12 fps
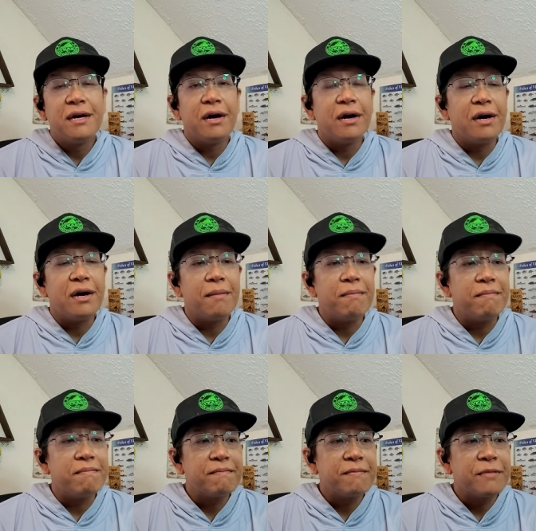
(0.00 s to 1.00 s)
um,
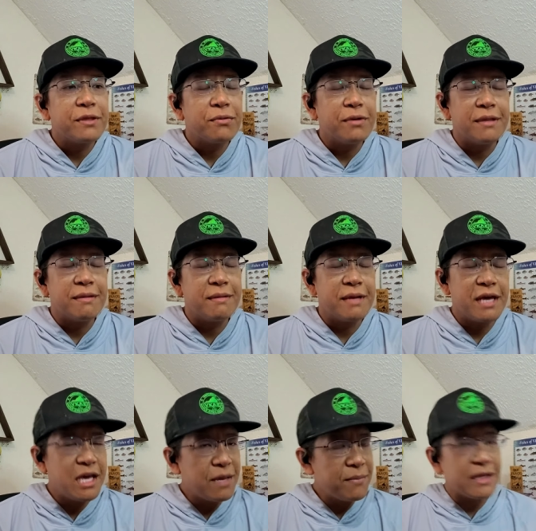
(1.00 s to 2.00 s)
with
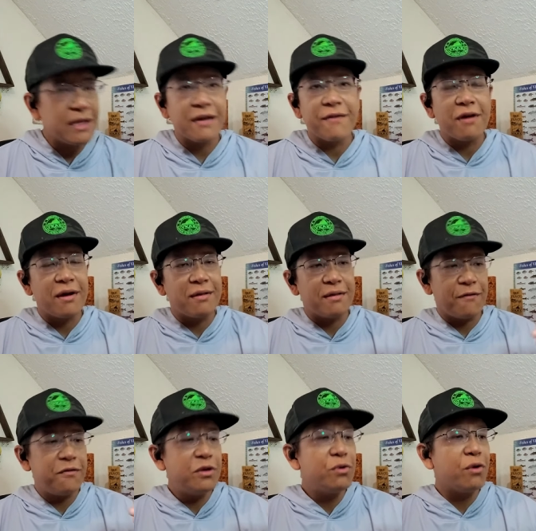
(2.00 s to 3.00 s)
him and like a, a
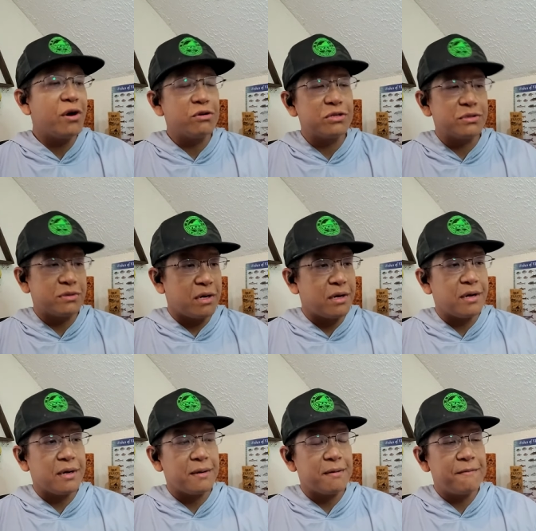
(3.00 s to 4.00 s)
few other,
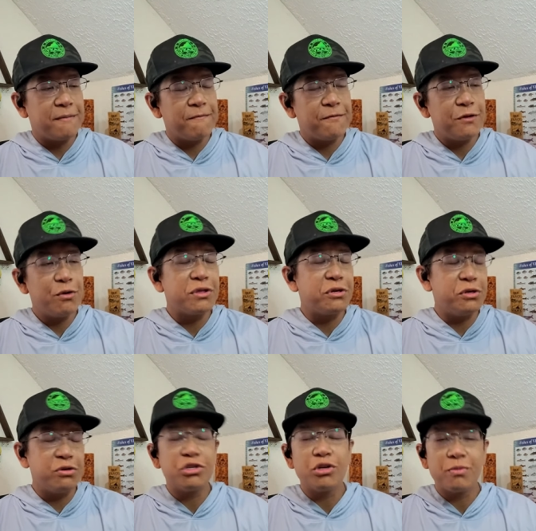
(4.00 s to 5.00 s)
uh, few other
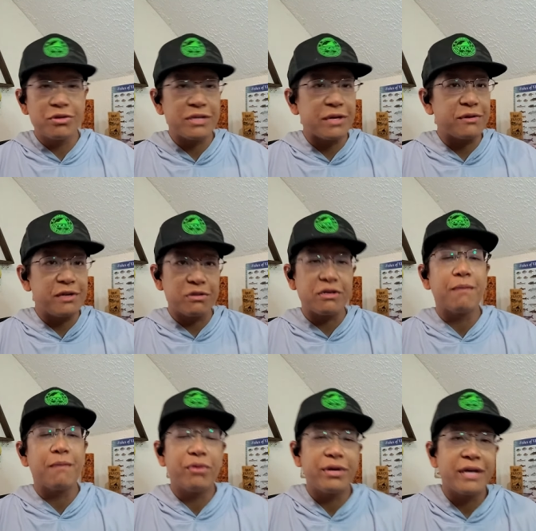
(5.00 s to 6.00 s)
YouTubers that, you know,
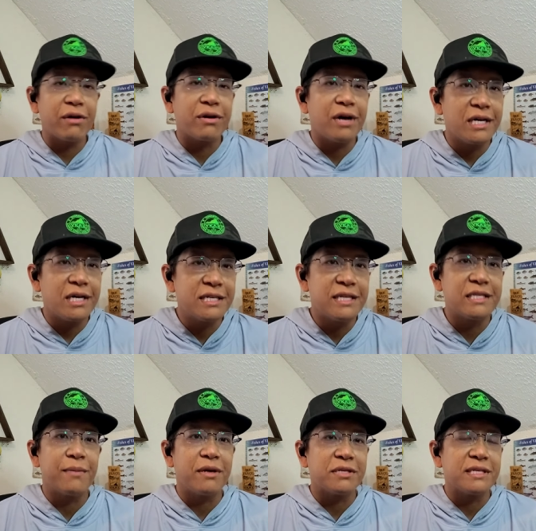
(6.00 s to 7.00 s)
started putting out content
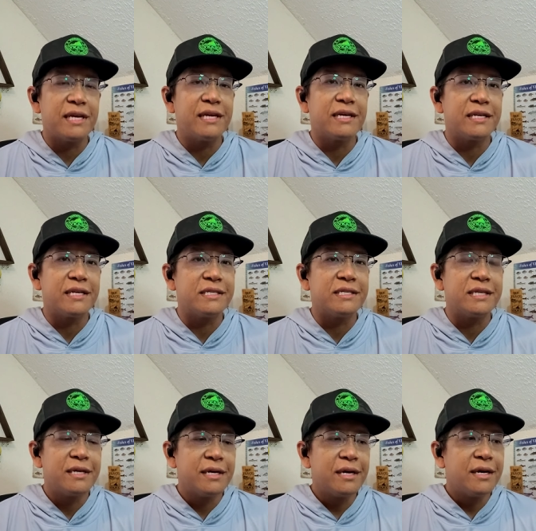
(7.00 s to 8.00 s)
about snakehead.
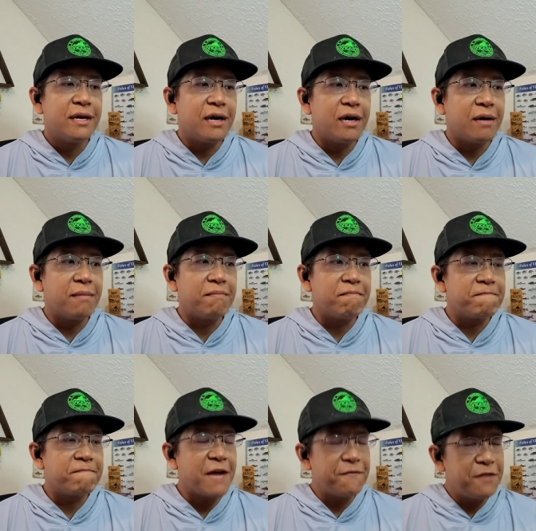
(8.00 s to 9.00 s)
Um,
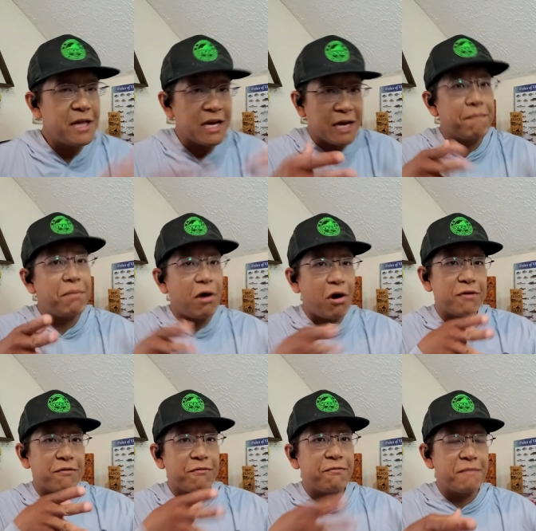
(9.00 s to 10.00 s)
I feel like I'm part
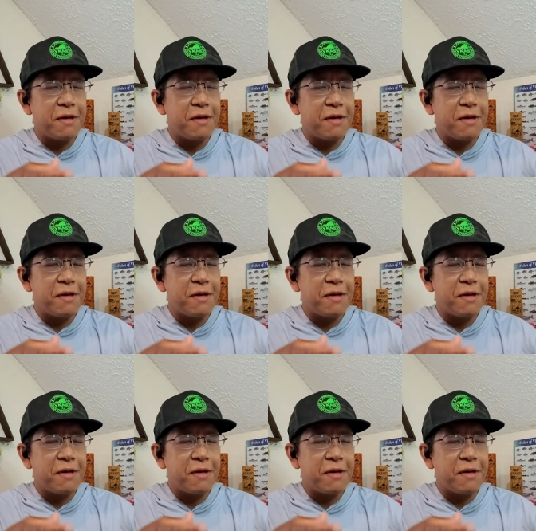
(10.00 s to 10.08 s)
of